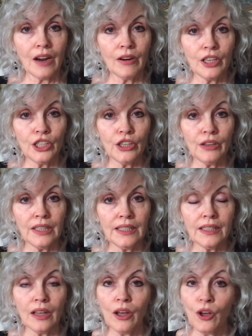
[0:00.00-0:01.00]
insurance,
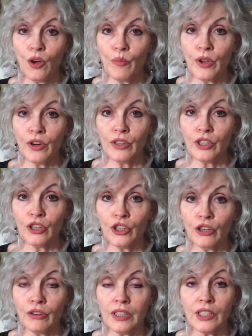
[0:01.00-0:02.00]
homeowners
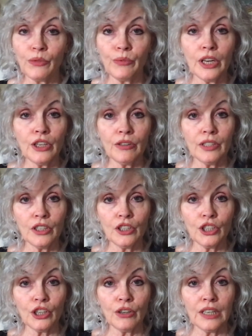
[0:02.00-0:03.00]
insurance, renter's
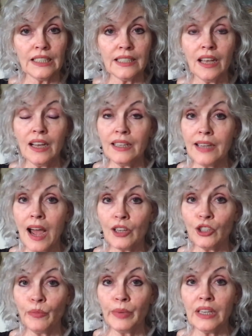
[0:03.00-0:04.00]
insurance,
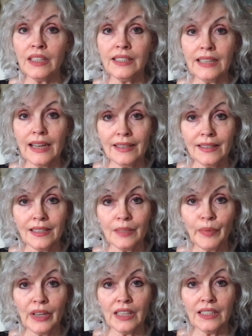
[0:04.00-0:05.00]
doctor bills, dentist
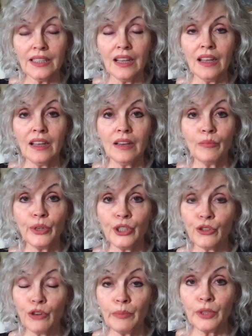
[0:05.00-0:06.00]
bills,
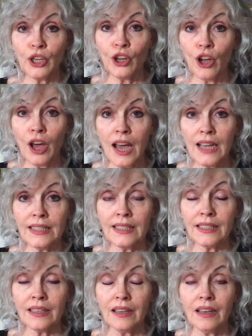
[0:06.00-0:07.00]
prescription costs,
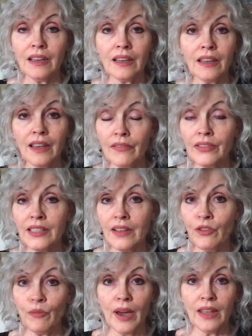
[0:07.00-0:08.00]
gifts if you
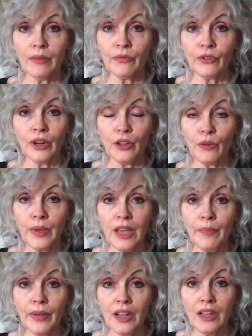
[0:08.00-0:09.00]
buy them for other
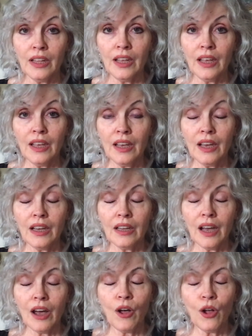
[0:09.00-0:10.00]
people,
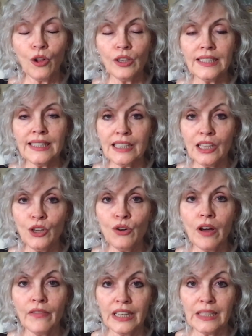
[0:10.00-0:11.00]
a whole slew
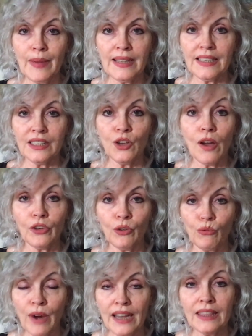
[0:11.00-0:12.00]
of expenses. You have to
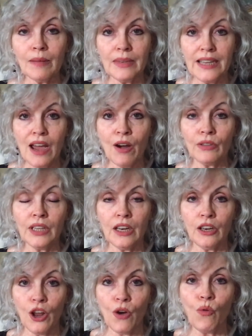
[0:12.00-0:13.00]
write them down and
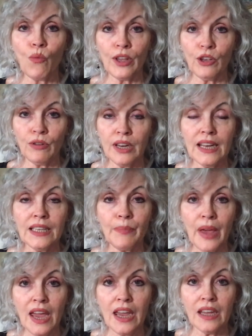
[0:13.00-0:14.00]
know what you need to
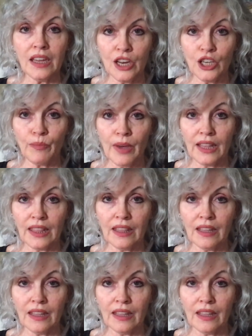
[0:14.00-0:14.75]
pay each month.